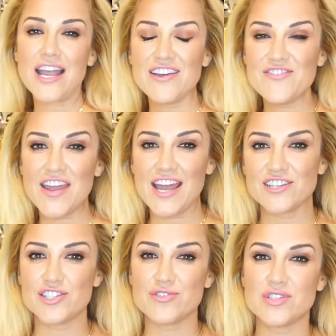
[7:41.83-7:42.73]
I have
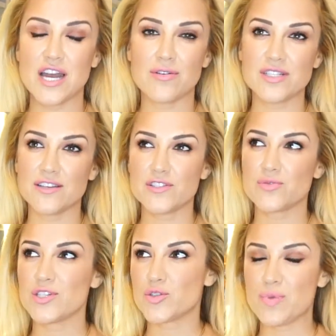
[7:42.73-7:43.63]
had shoe towers. I've
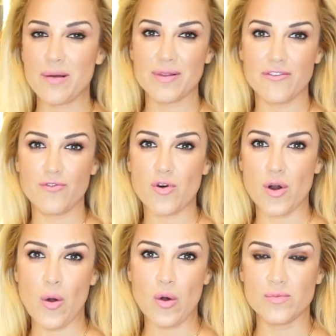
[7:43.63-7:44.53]
switched probably
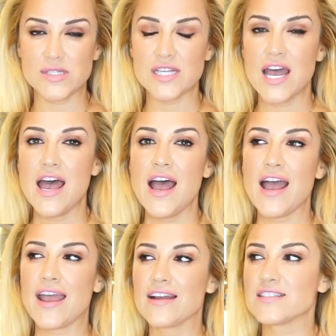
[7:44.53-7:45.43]
4 homes,
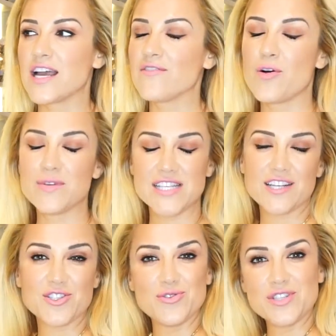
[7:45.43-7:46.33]
and I've always
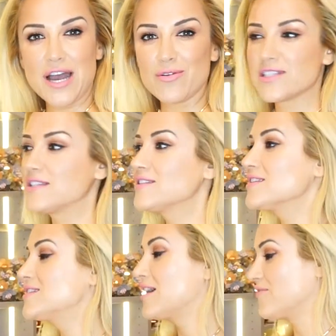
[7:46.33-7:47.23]
had shoe towers. This
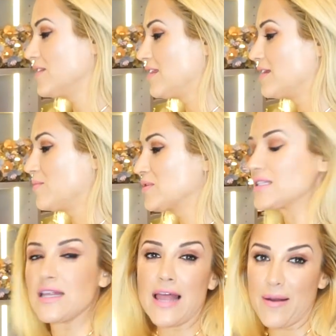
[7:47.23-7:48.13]
is definitely the
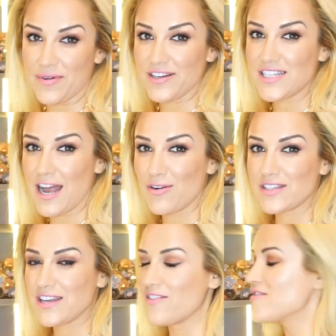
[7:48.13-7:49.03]
most elaborate towers I've